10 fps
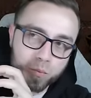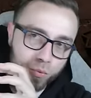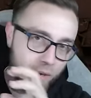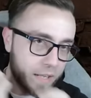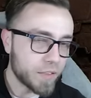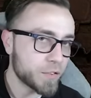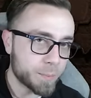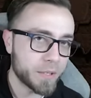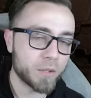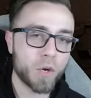bring this
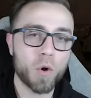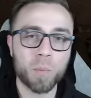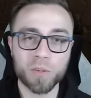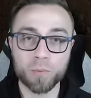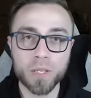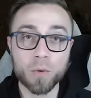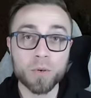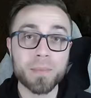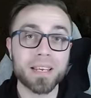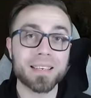build home, what's really
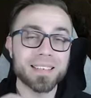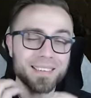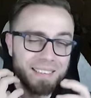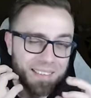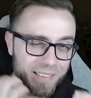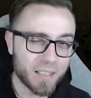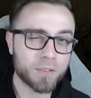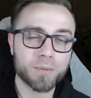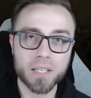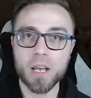going to make it
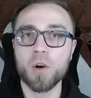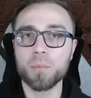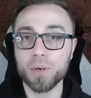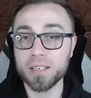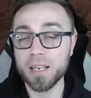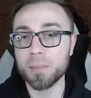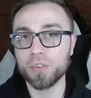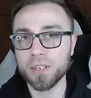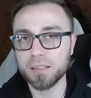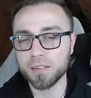successfully output
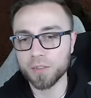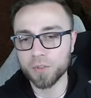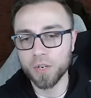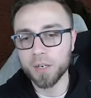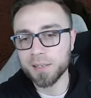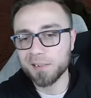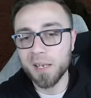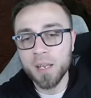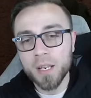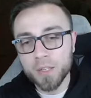damage against single targets,
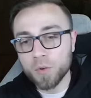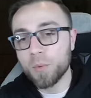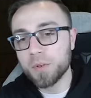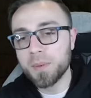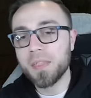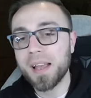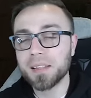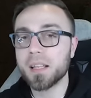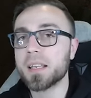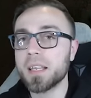is going to be
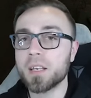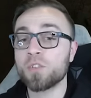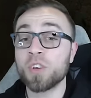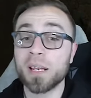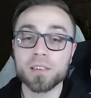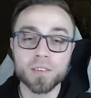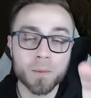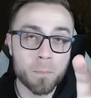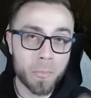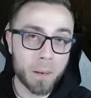that lucky hit chance
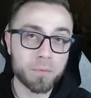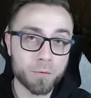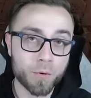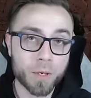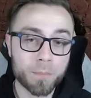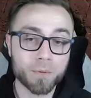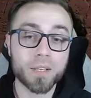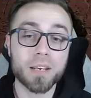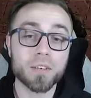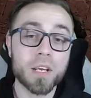up to forty
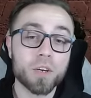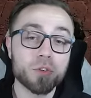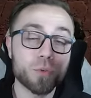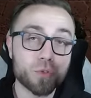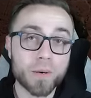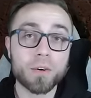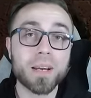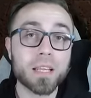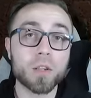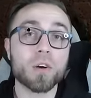percent to trigger a